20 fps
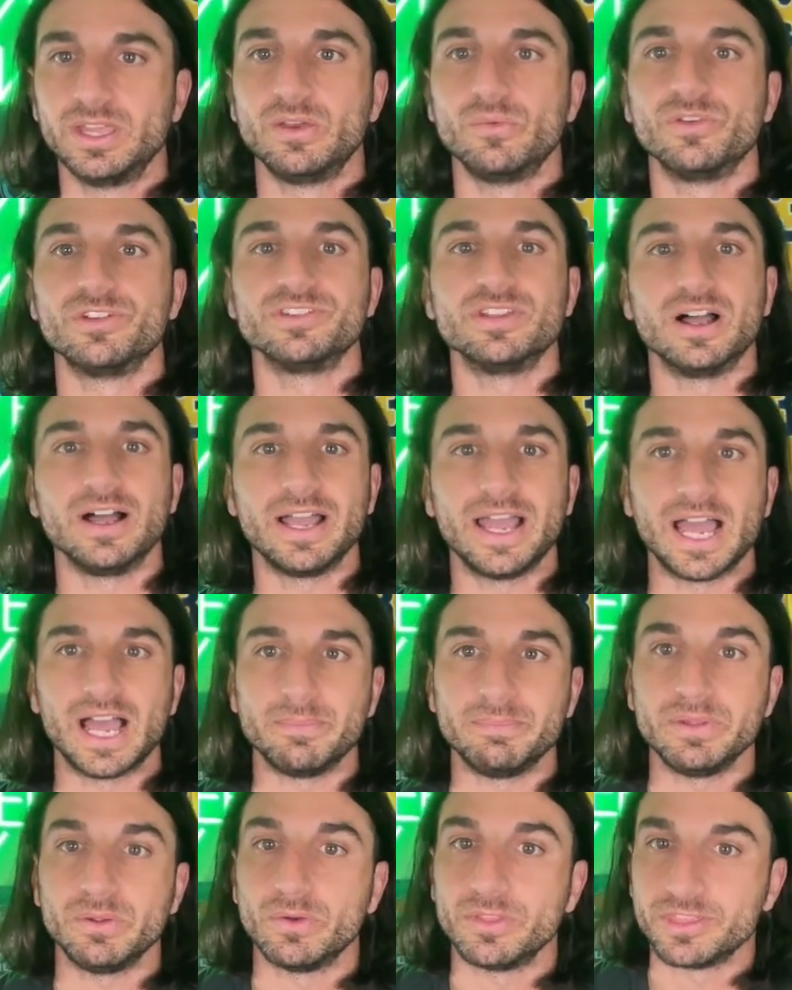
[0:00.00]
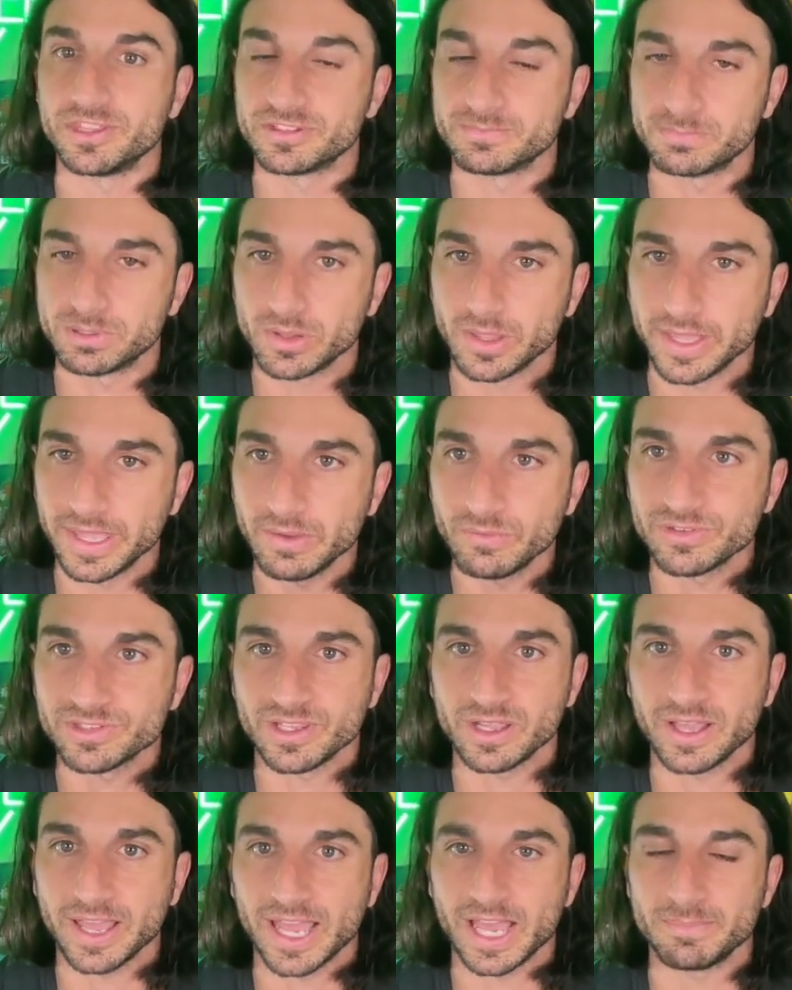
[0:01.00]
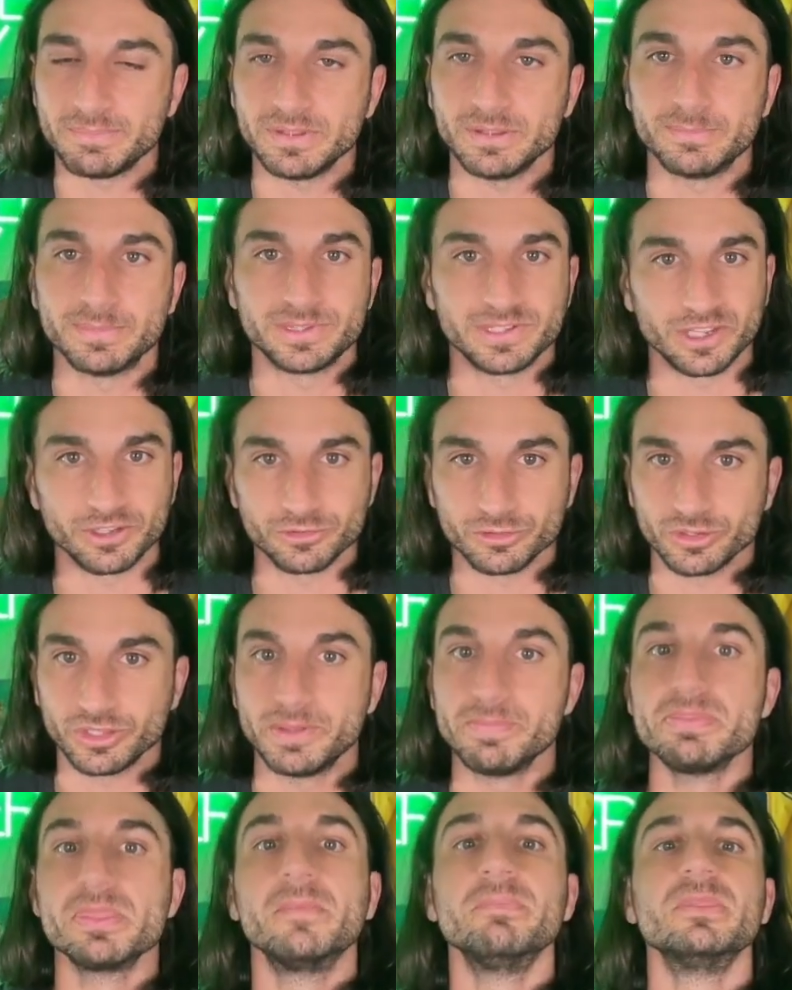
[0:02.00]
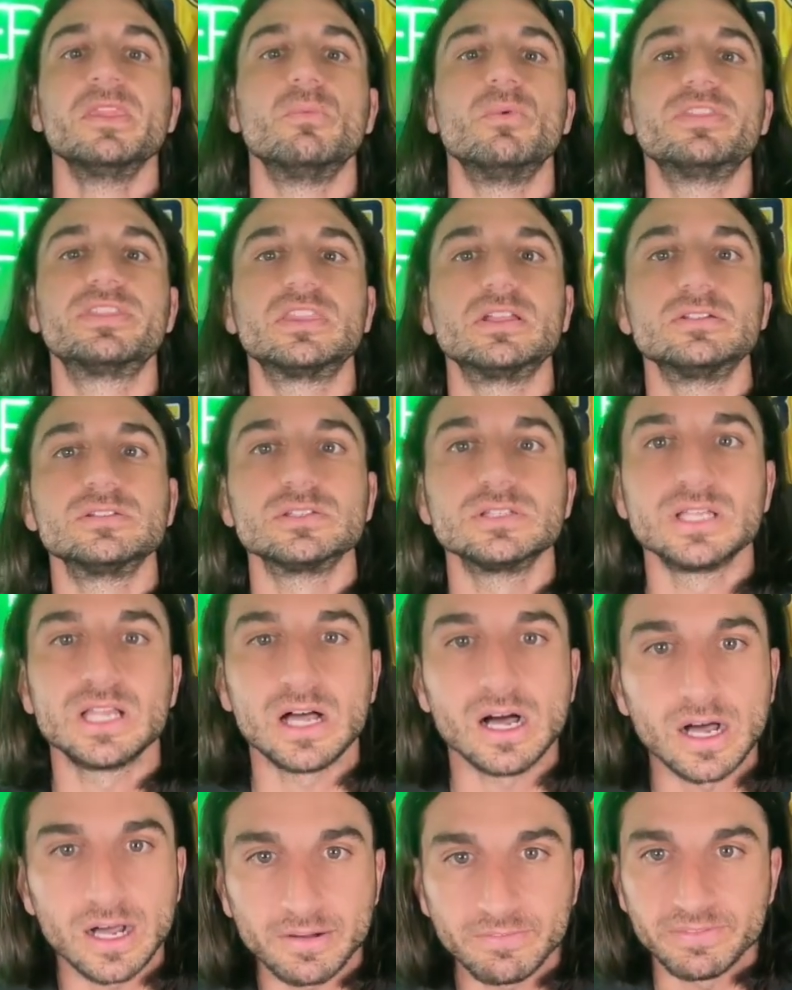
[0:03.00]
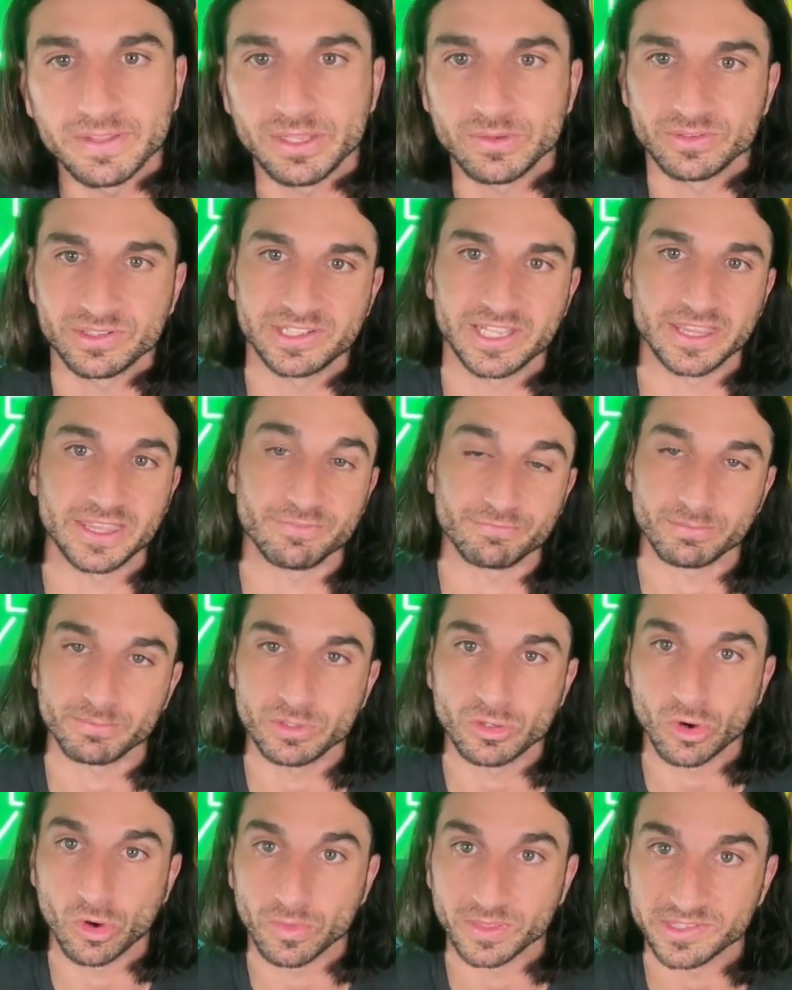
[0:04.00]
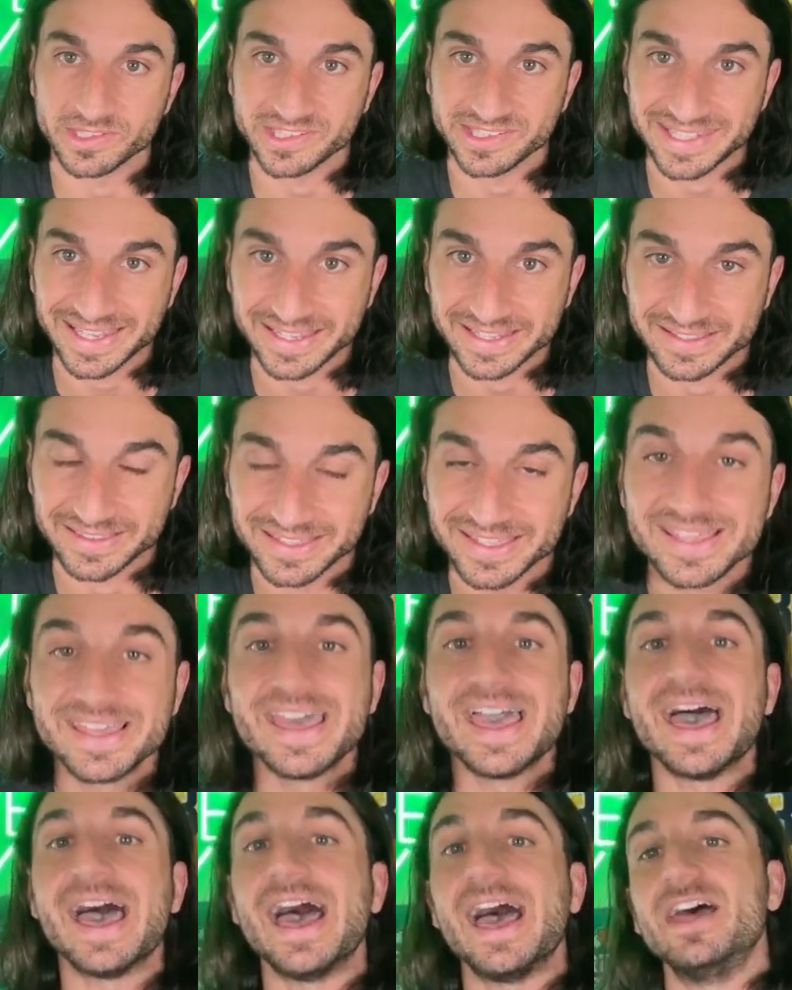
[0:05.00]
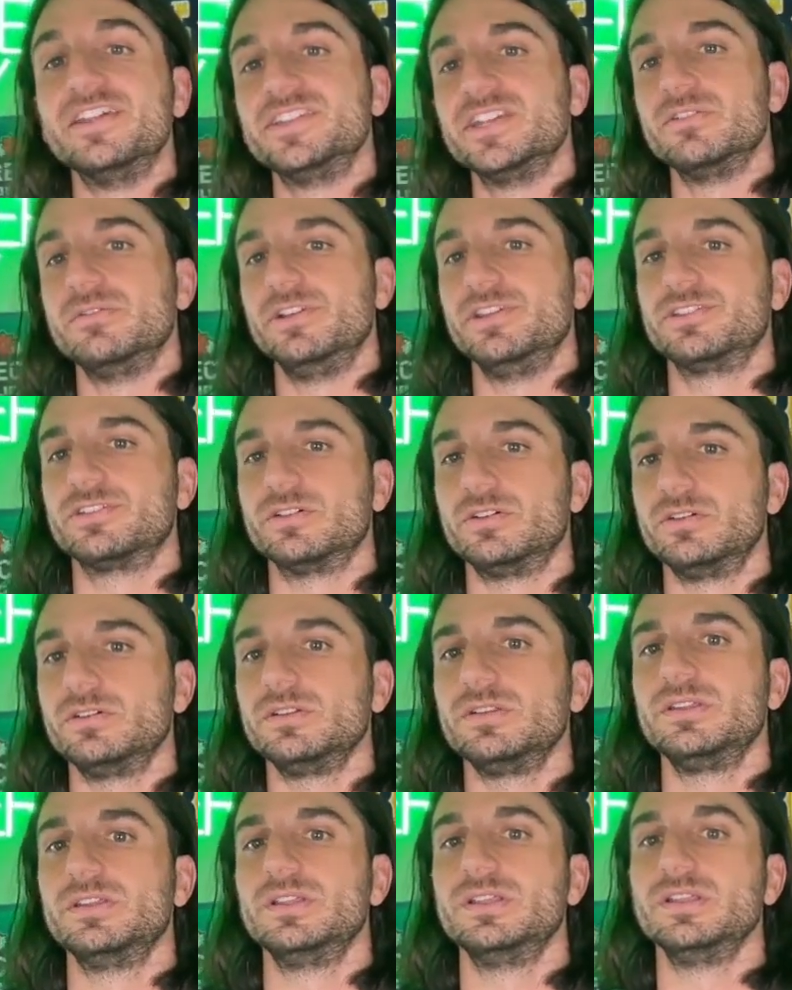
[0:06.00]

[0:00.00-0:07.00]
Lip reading: was not happy with his play, was not happy potentially with the love he was getting from Golden State. As a result,